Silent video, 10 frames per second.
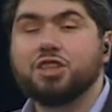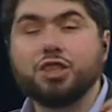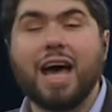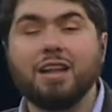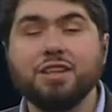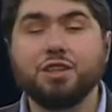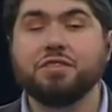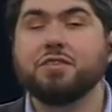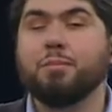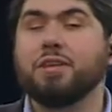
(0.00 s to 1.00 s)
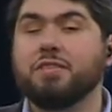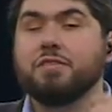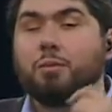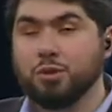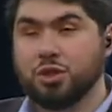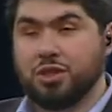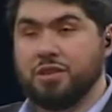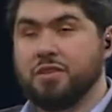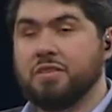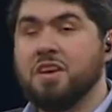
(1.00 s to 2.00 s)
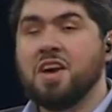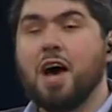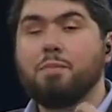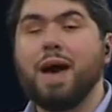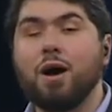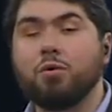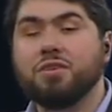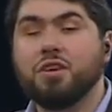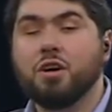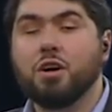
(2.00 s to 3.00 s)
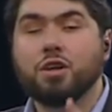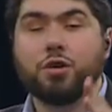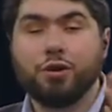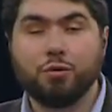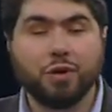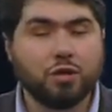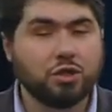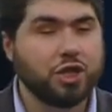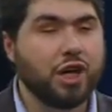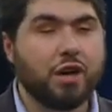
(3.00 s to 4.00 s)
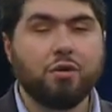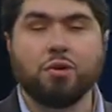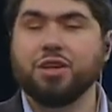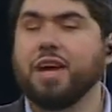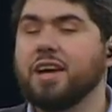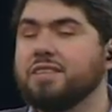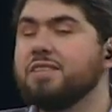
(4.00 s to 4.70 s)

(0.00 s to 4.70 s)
challenges some assumptions about you're in a wheelchair or you can't